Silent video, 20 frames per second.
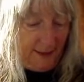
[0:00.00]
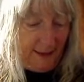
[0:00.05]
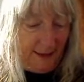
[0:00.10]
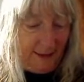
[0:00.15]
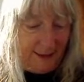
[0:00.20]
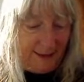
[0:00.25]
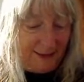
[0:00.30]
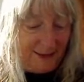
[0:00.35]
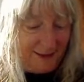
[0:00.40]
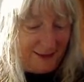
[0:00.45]

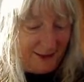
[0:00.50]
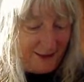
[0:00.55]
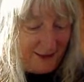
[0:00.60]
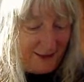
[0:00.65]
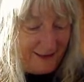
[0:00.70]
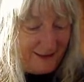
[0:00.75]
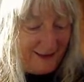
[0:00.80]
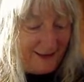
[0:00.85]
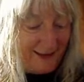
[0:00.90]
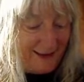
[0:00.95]
Yes,
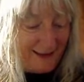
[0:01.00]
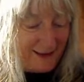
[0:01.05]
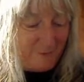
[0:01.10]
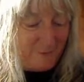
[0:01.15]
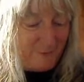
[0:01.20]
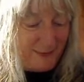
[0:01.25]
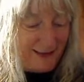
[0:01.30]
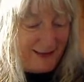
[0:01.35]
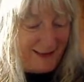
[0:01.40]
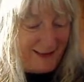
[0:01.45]
I am
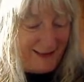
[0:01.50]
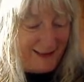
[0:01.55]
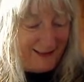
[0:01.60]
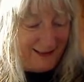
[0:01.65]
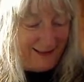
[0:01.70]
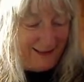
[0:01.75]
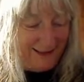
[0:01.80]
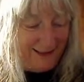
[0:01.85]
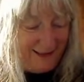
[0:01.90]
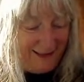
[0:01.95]

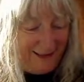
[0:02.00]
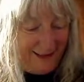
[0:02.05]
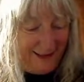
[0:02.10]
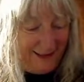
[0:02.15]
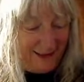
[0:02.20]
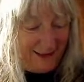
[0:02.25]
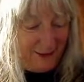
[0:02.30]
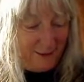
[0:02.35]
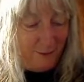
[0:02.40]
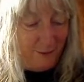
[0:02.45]
making
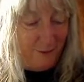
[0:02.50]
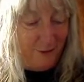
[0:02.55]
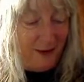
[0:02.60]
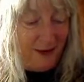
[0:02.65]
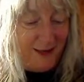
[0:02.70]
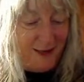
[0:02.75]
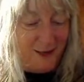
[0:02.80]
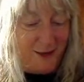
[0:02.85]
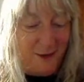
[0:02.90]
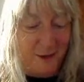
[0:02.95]
a
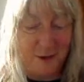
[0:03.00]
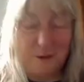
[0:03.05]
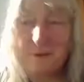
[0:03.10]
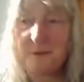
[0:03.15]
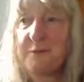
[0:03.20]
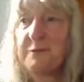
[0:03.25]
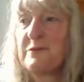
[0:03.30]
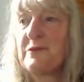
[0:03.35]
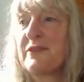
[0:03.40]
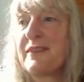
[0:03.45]
video.
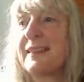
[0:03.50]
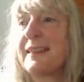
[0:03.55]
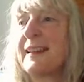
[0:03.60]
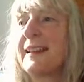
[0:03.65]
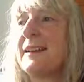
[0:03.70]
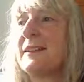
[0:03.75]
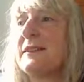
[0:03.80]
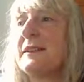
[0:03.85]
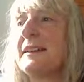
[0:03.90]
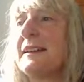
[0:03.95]

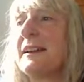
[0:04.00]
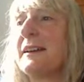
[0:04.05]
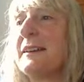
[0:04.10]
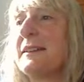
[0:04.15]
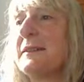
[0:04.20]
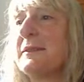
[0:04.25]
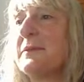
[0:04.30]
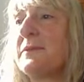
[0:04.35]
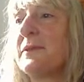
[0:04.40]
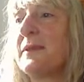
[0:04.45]
There we go.
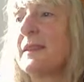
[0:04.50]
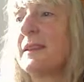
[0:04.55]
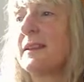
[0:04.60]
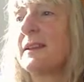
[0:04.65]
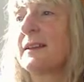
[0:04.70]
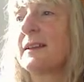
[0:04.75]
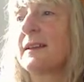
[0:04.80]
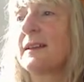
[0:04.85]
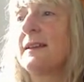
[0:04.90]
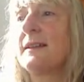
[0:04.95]

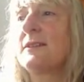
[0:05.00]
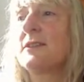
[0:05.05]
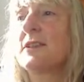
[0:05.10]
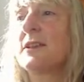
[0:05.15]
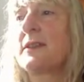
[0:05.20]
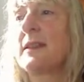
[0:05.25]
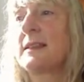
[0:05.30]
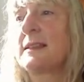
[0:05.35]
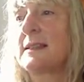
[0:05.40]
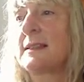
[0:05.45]
Okay,
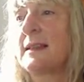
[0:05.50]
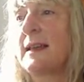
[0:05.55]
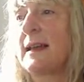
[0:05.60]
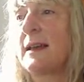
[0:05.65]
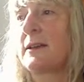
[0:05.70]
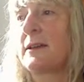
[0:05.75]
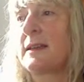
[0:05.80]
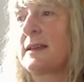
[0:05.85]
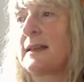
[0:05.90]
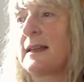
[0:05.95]
so that's
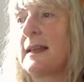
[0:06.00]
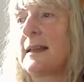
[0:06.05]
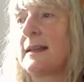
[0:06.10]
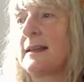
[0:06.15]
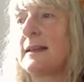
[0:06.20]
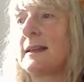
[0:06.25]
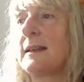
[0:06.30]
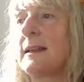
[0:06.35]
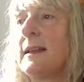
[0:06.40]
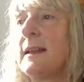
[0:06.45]
how you can
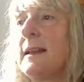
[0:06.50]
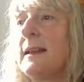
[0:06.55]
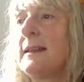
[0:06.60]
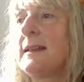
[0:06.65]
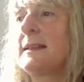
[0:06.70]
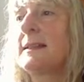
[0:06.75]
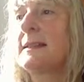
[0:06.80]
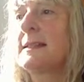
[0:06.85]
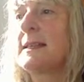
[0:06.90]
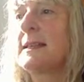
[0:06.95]
edit it.
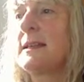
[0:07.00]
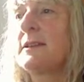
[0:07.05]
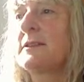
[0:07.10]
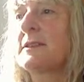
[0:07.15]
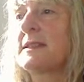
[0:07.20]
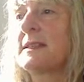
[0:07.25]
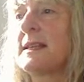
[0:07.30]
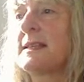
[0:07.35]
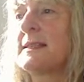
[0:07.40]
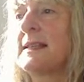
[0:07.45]
You can see here
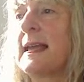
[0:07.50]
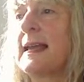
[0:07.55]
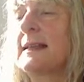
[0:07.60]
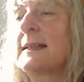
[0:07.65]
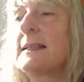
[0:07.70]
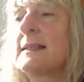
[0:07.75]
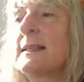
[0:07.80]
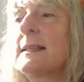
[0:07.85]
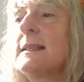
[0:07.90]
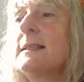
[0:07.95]
it says
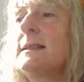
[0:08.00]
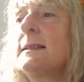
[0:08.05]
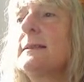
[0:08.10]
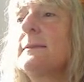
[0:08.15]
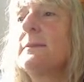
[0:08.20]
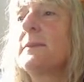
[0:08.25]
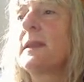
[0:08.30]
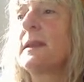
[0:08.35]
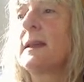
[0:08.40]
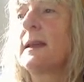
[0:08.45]
edited,
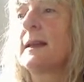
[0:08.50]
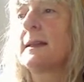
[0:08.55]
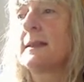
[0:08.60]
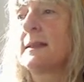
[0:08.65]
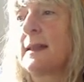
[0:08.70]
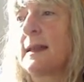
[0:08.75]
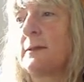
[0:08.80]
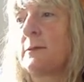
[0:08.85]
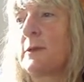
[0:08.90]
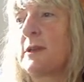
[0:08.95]

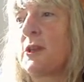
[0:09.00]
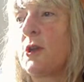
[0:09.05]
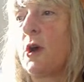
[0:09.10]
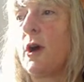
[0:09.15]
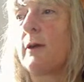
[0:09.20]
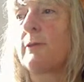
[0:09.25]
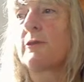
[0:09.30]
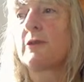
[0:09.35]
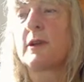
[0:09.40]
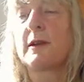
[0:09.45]
and when you
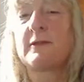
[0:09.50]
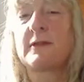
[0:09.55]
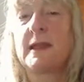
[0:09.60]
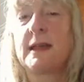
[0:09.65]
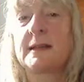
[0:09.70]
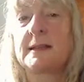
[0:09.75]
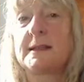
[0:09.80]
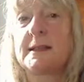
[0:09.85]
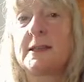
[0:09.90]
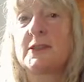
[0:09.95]
hover over
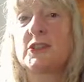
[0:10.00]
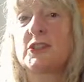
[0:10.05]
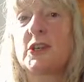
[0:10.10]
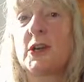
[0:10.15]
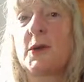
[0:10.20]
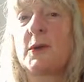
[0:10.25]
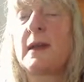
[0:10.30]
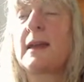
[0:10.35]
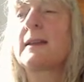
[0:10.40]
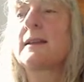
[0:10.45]
that it says
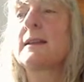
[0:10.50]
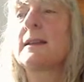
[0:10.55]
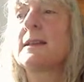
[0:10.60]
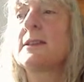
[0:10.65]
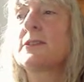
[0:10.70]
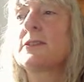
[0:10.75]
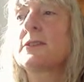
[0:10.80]
show edit